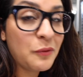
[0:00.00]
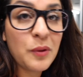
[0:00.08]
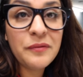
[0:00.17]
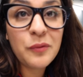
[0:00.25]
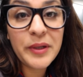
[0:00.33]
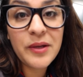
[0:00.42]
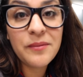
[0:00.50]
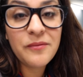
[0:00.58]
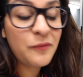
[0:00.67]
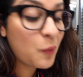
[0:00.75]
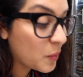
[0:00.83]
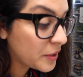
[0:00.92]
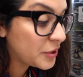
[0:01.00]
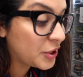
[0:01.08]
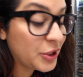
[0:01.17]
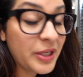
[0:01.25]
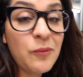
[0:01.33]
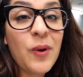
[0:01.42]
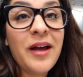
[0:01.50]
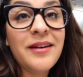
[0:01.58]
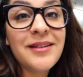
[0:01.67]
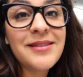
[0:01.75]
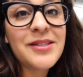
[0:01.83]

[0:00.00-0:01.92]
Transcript: 4:31.